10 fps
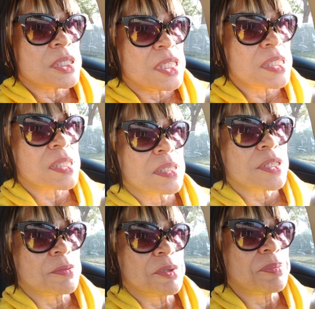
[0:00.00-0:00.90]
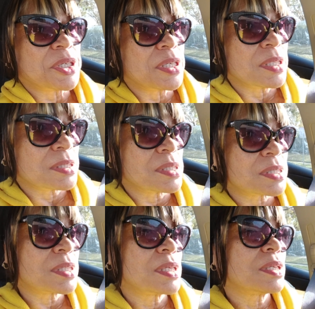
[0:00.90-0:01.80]
decent human
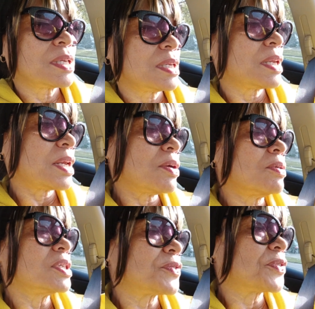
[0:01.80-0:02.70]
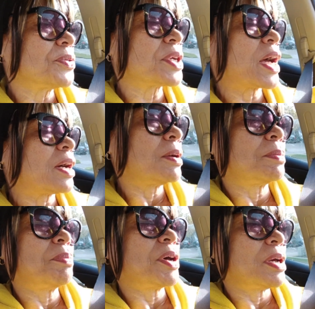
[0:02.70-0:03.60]
beings. They know it's futile,
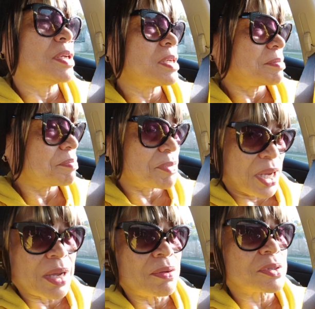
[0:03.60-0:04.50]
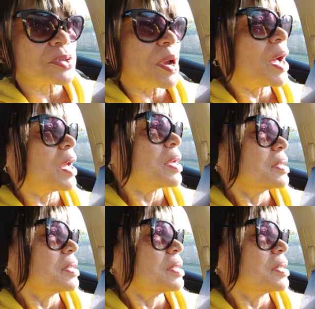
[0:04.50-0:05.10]
but they're going to try.